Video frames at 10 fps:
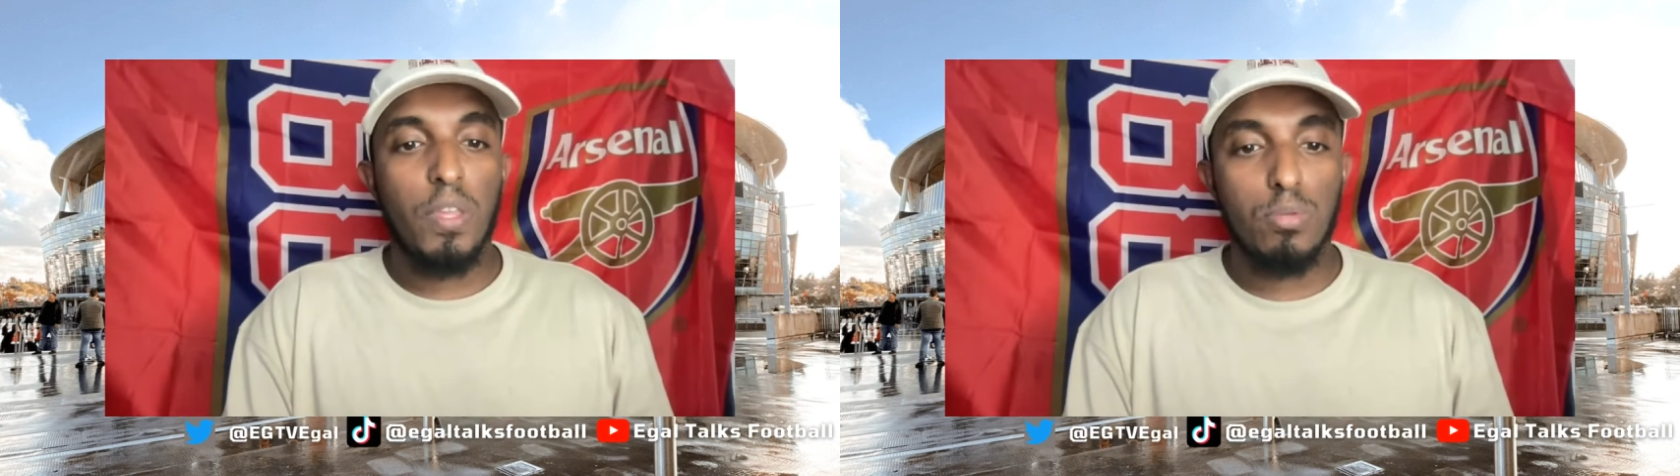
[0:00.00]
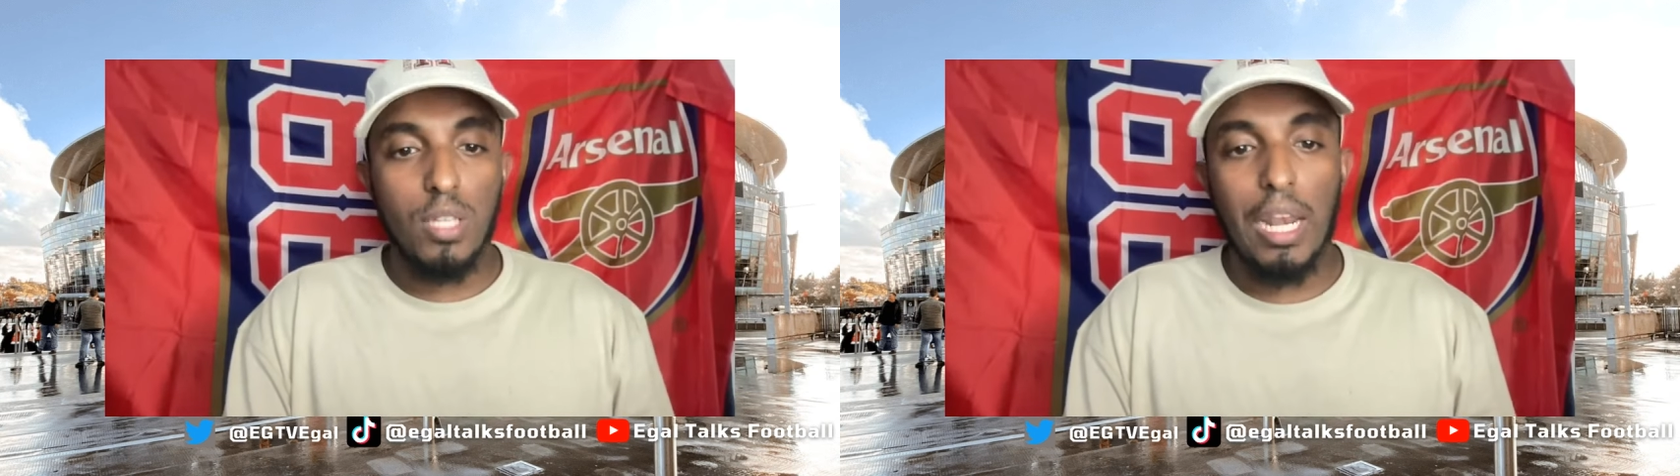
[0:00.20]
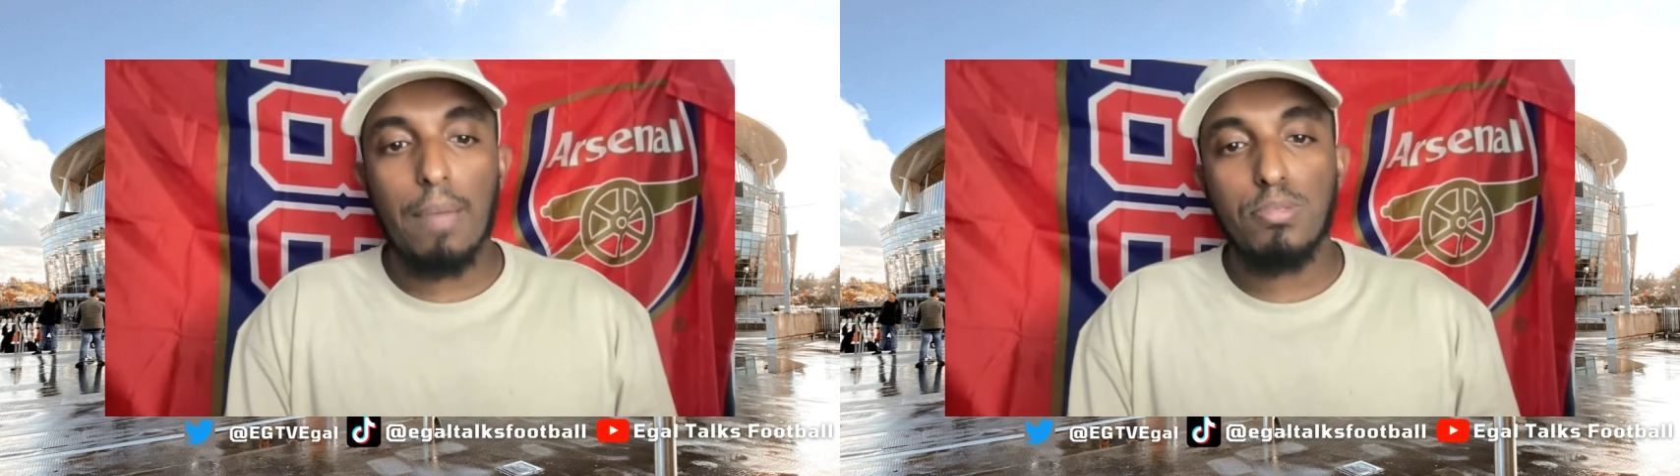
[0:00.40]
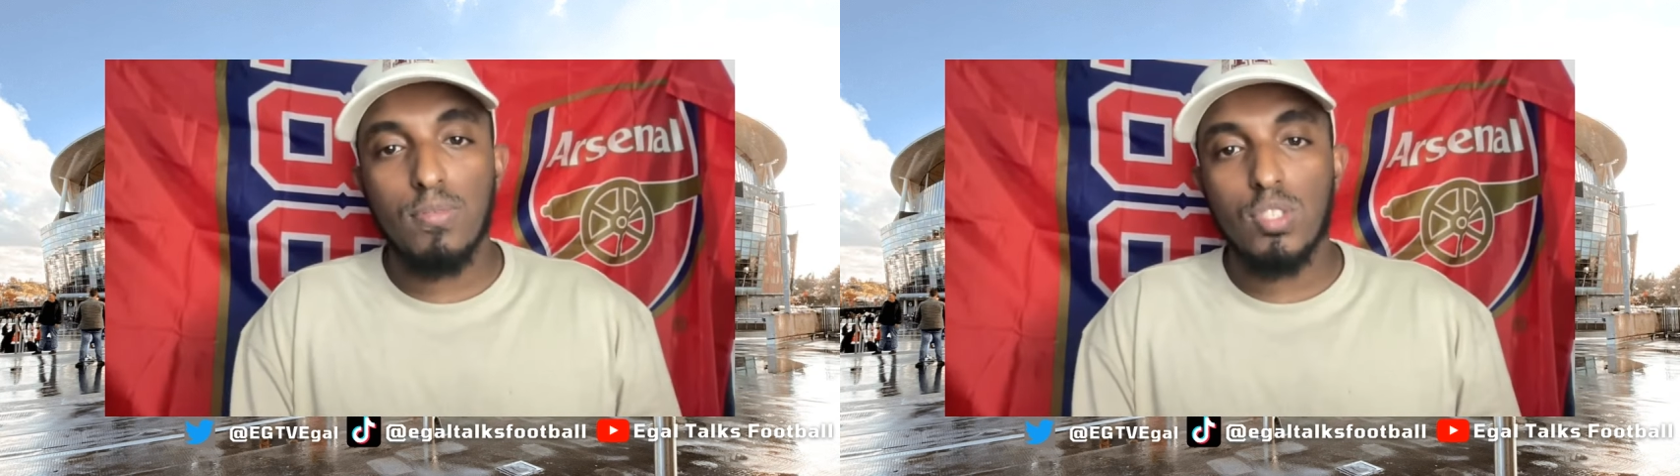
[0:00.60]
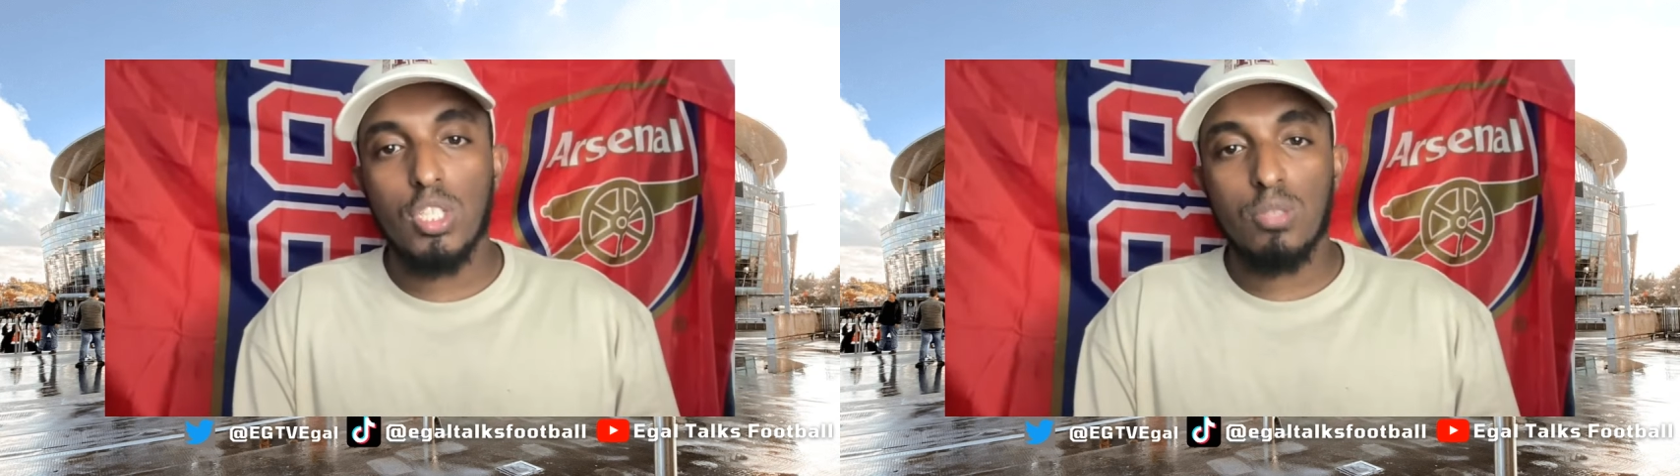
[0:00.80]
It was a lapse
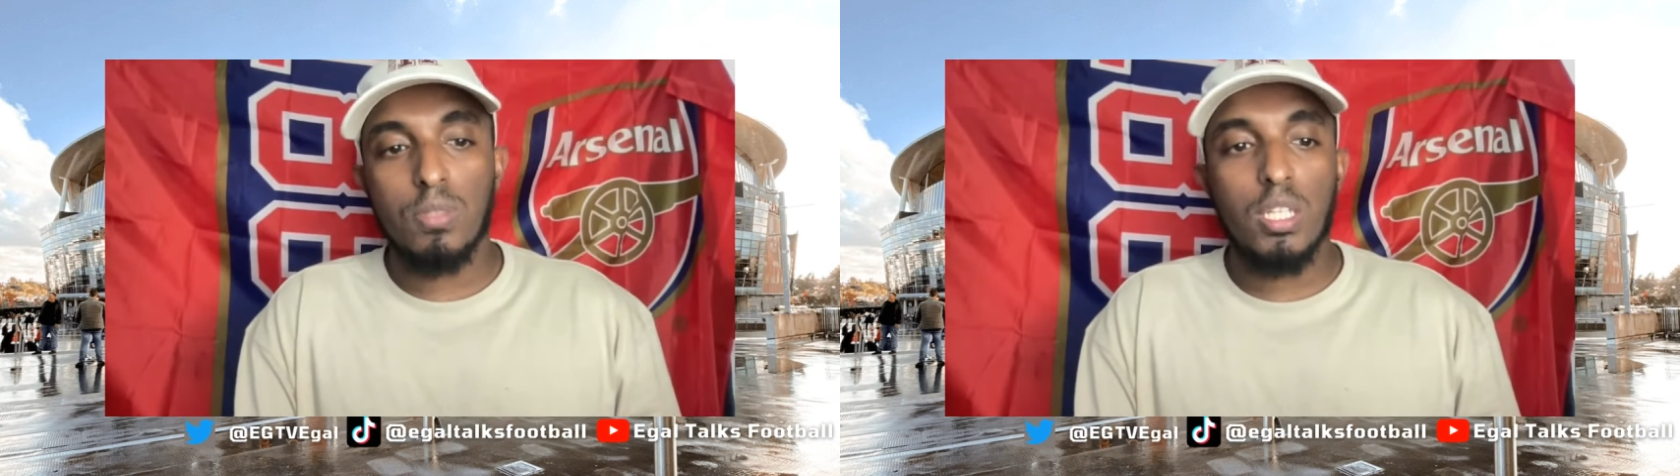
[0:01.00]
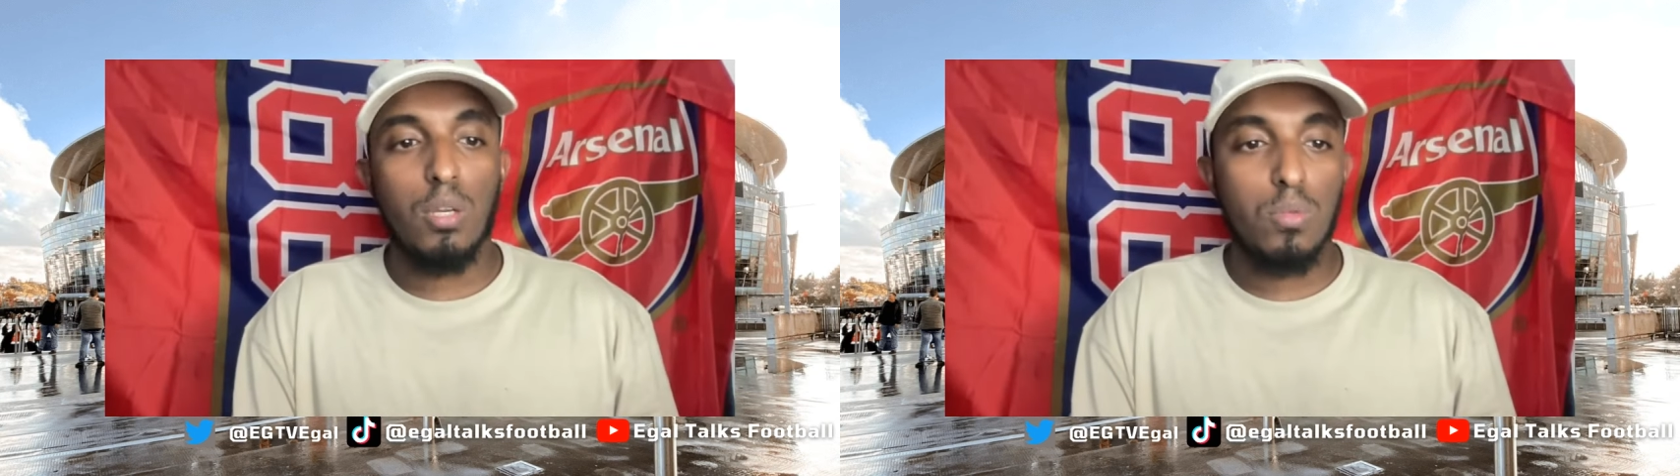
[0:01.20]
of judgment.